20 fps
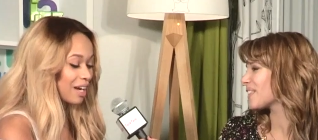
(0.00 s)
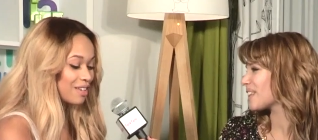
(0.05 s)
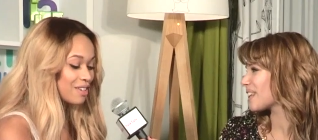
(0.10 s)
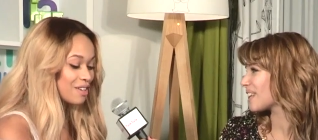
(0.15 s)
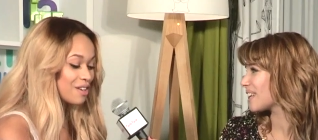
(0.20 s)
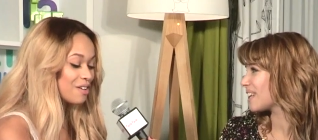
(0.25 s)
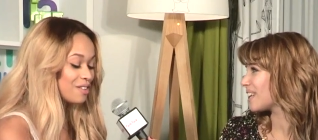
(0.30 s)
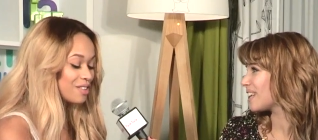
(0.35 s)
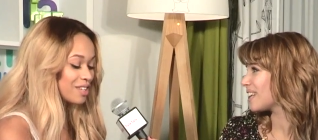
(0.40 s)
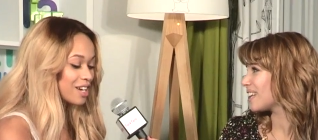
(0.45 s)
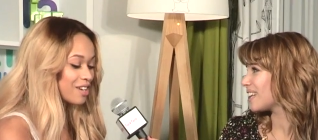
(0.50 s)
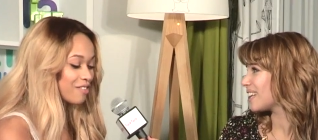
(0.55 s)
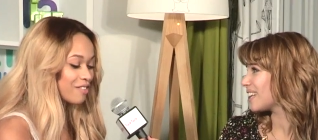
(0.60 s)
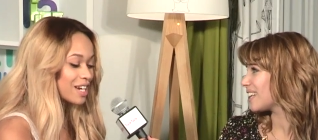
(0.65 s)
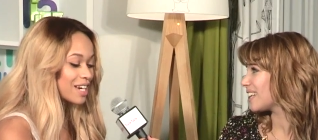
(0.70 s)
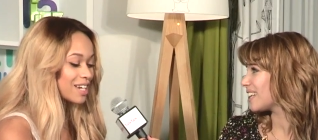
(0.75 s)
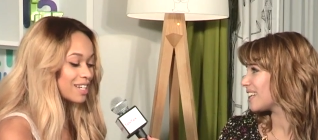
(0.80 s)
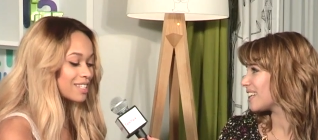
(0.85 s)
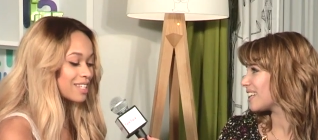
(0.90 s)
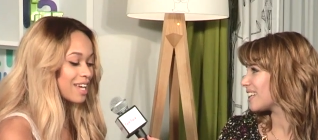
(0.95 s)
Speaker 1: I knew the
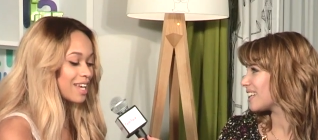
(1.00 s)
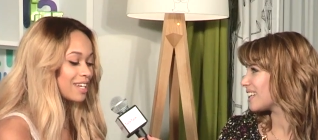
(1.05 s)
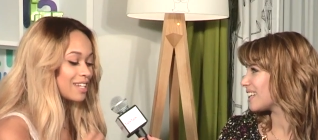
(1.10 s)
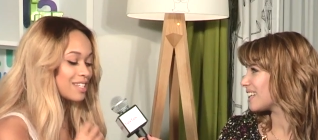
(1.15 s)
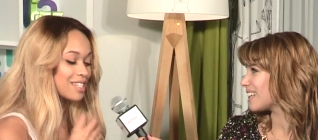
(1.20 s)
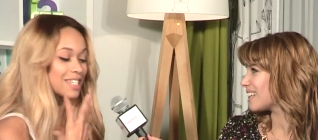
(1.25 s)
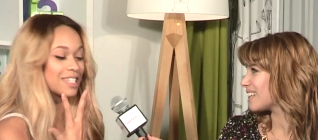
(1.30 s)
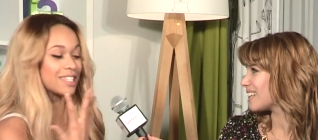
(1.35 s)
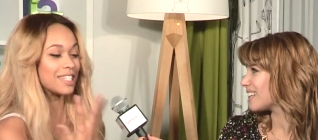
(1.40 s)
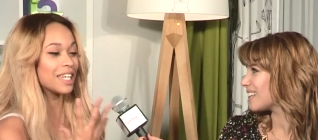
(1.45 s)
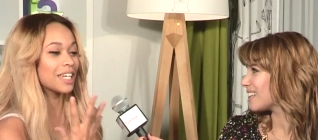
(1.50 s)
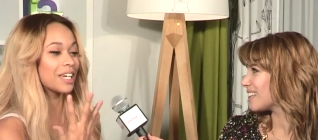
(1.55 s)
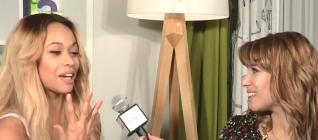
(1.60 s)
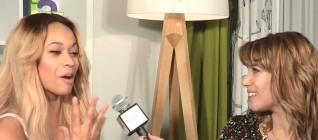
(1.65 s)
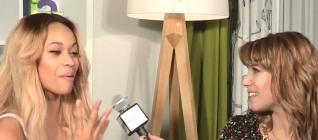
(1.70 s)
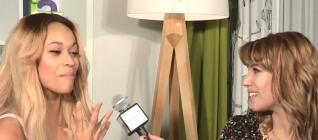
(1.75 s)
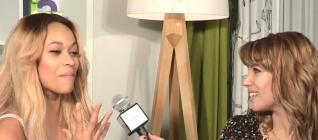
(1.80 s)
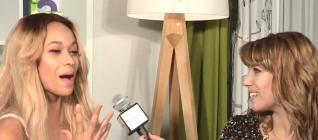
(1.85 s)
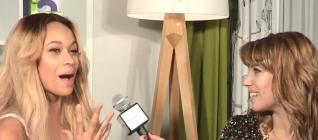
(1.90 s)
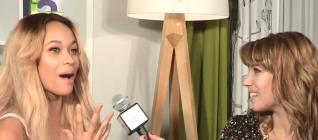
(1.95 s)
lyrics, and it just didn't
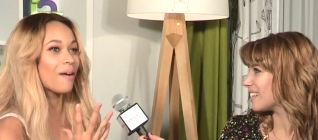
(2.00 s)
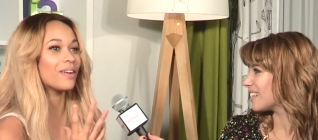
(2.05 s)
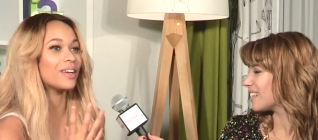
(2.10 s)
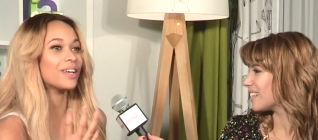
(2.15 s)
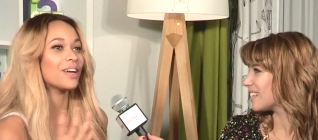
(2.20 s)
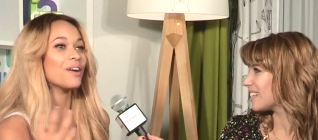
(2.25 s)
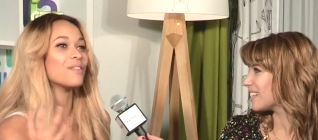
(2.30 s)
come out, and